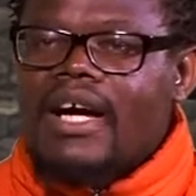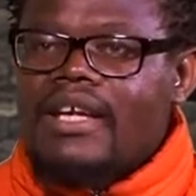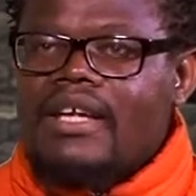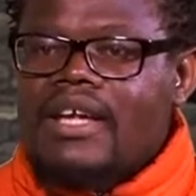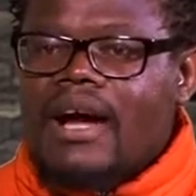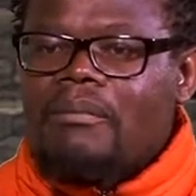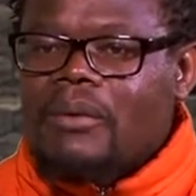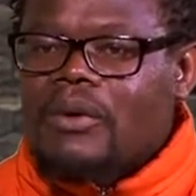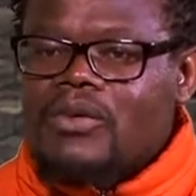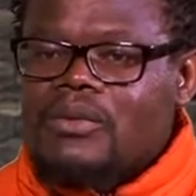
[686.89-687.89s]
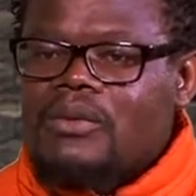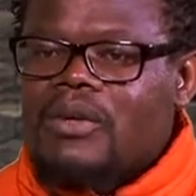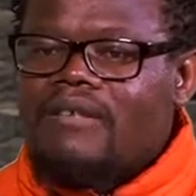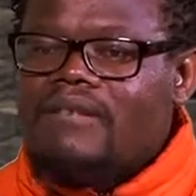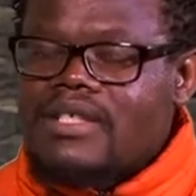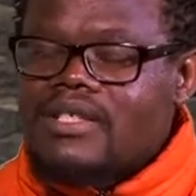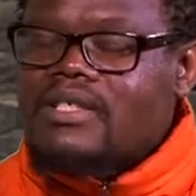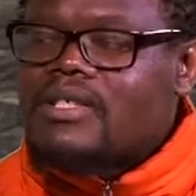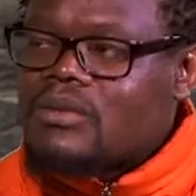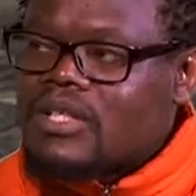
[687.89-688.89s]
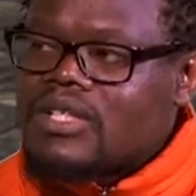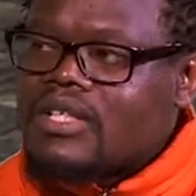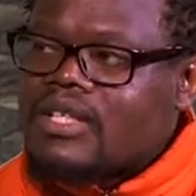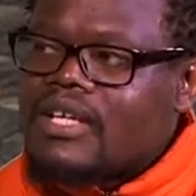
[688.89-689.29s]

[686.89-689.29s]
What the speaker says: young boys who are facing situation